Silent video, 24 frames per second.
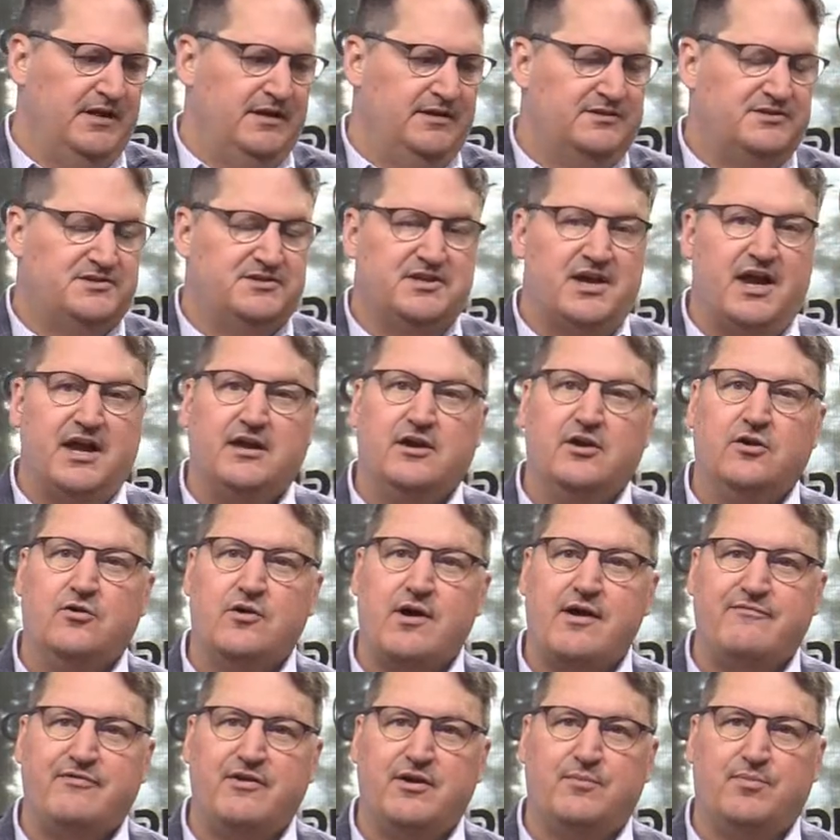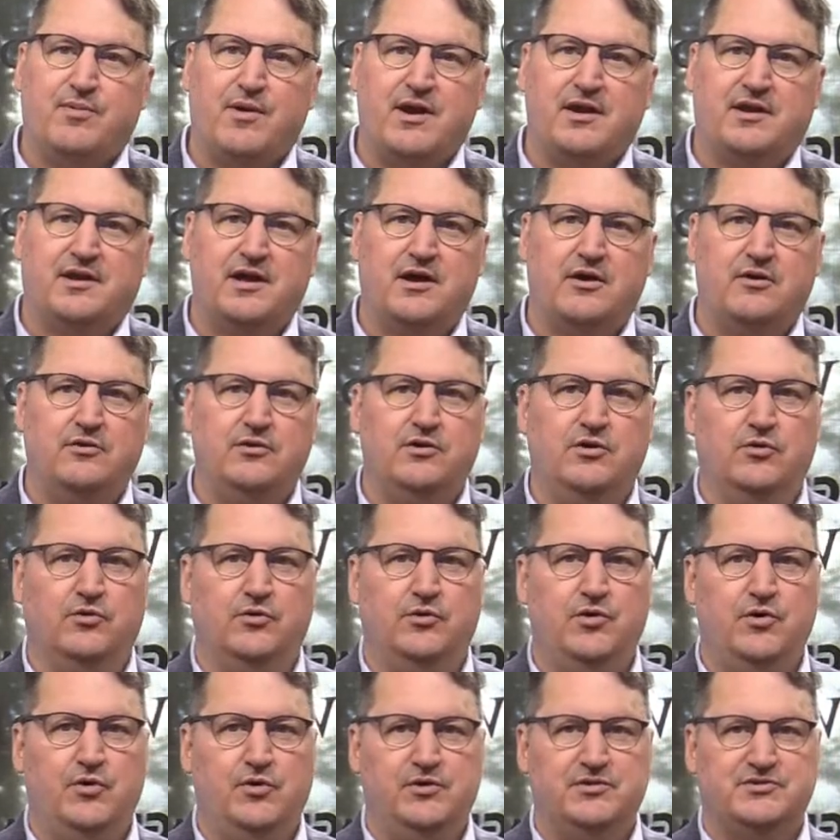psychographic breakdown. You'll
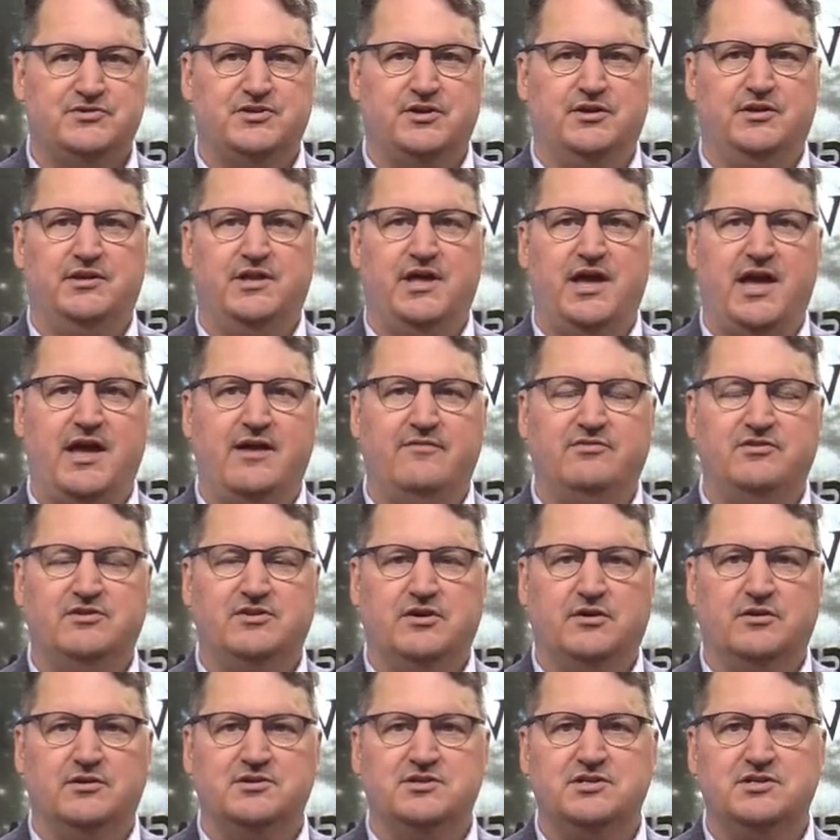notice on the avatar